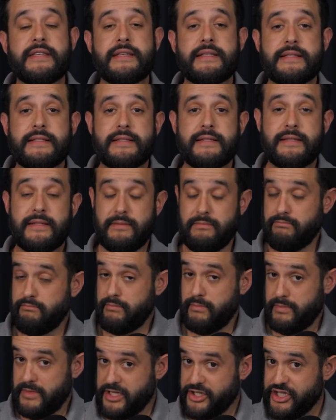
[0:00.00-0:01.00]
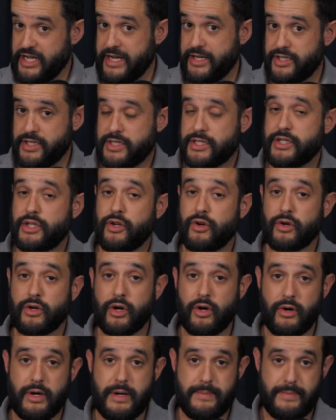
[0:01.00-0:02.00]
is the changes to your
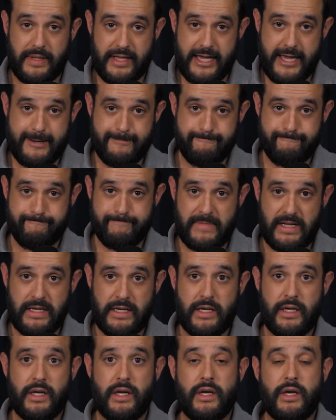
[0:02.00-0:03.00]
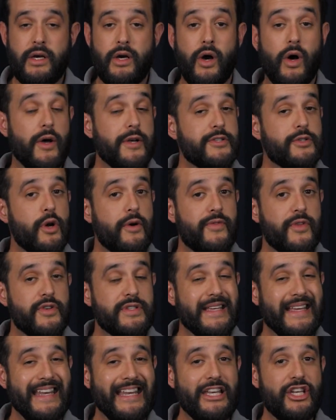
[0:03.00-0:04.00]
current plan. Also, if
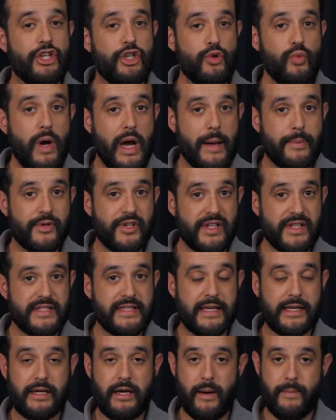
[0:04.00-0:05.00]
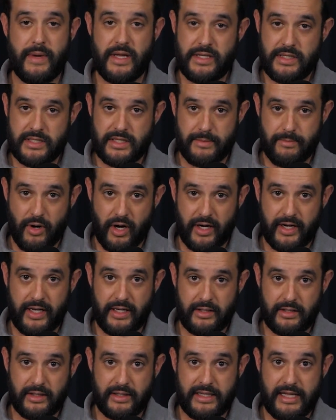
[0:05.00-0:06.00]
there's any new options that come into the
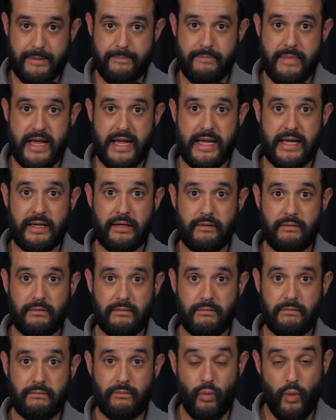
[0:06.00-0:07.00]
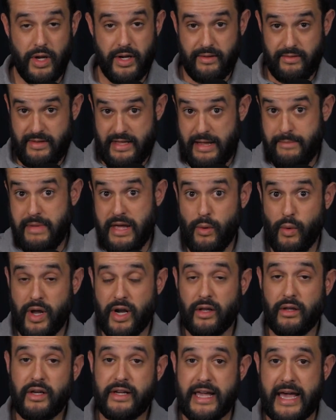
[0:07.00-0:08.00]
market that they may
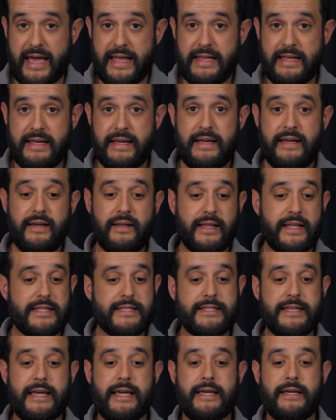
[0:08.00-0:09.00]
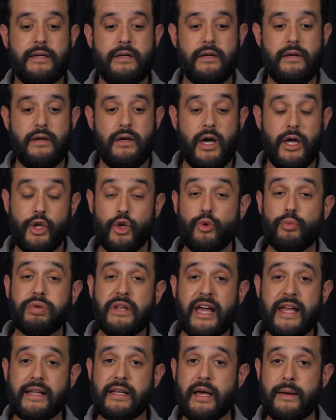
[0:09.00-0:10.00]
want to look at, let's say a new
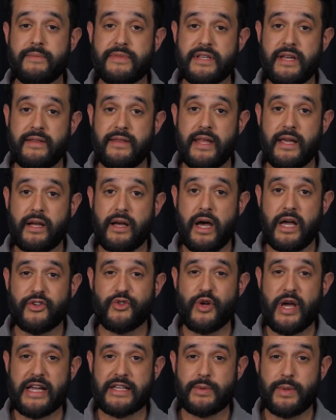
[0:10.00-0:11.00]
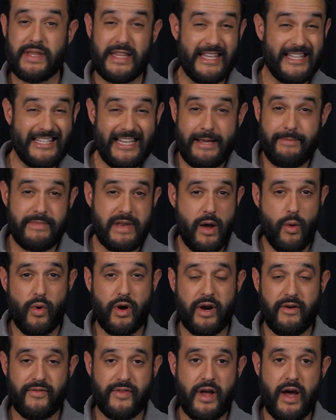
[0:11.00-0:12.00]
plan comes in that contracts with the same
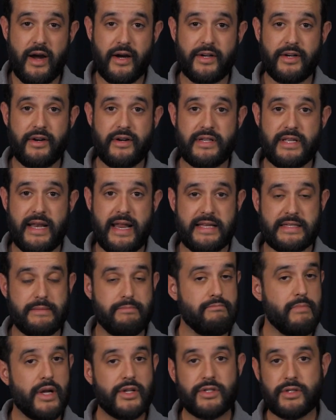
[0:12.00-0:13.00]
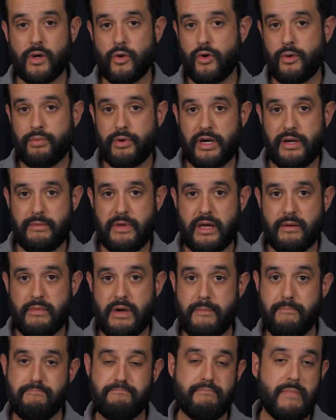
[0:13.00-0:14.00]
network of doctors and has a much lower premium
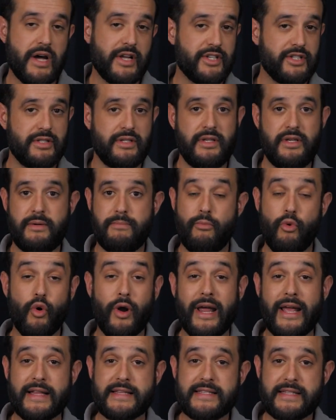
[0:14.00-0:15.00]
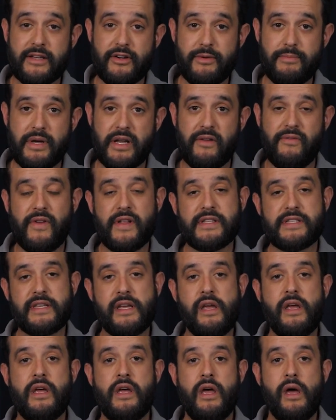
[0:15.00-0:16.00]
and much more ancillary benefits.
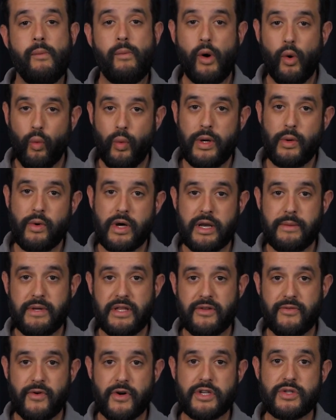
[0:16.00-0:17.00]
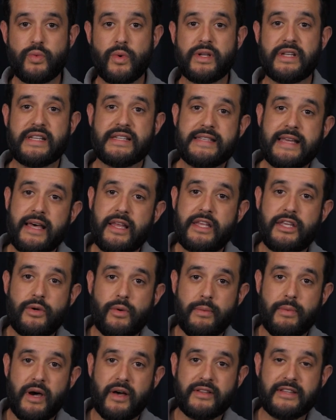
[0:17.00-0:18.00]
Well, we want to be the first one to tell
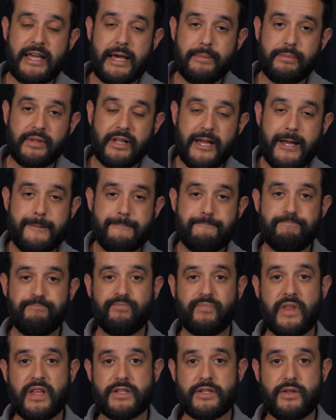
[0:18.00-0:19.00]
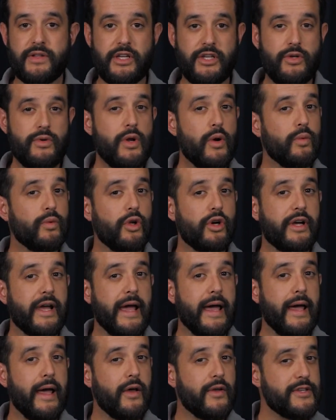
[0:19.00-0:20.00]
you about that plan so that you don't look
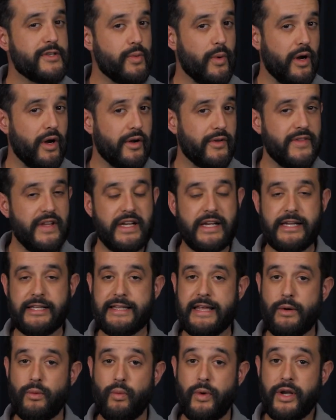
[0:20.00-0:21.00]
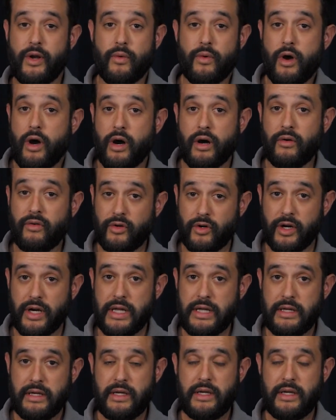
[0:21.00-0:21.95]
elsewhere thinking that we don't offer it.